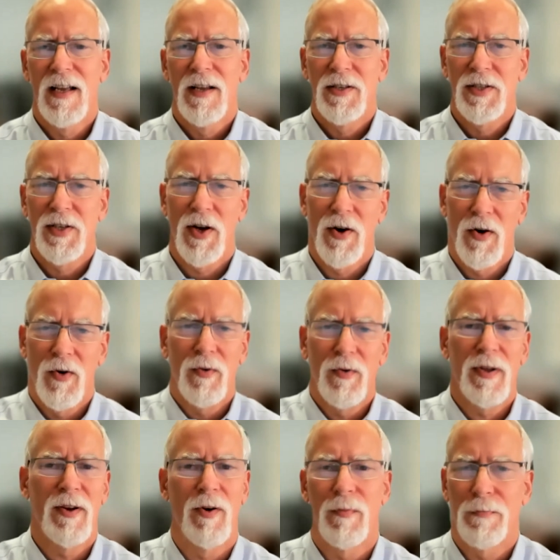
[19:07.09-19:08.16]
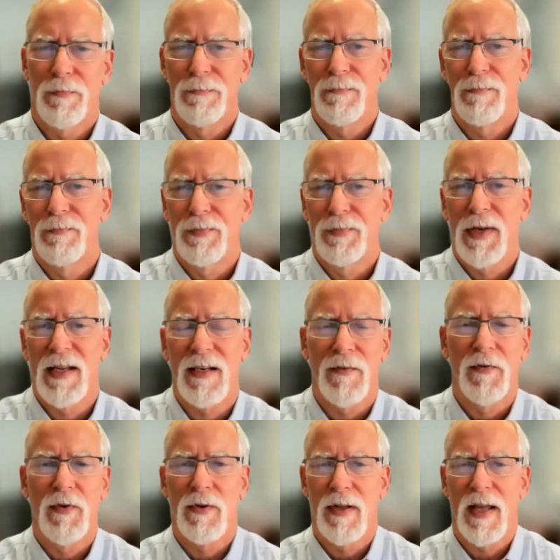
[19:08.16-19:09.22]
So, you know, playing a
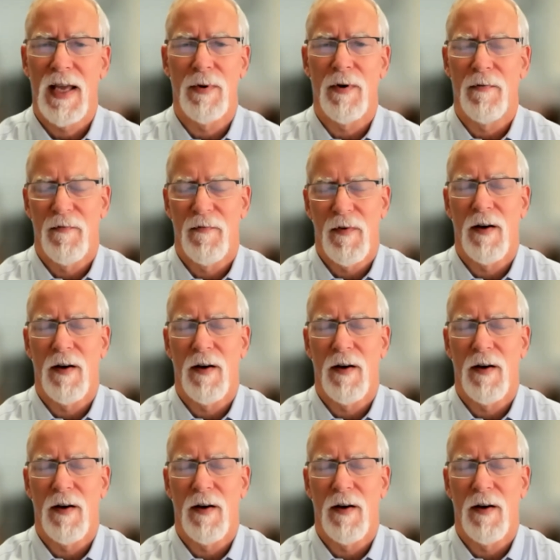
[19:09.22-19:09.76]
full game of,